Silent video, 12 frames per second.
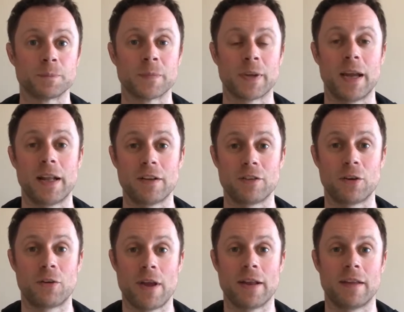Okay, that's the
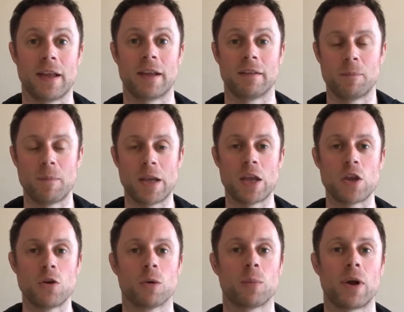great thing. Make it
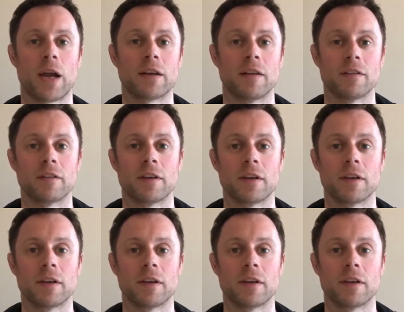your practice.